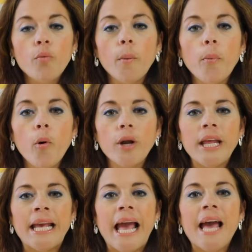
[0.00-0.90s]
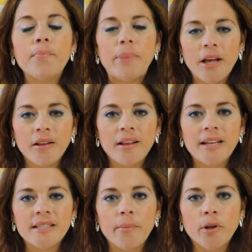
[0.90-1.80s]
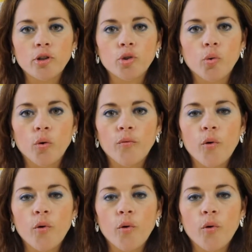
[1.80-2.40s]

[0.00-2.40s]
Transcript: Reporting at BL Garza Middle School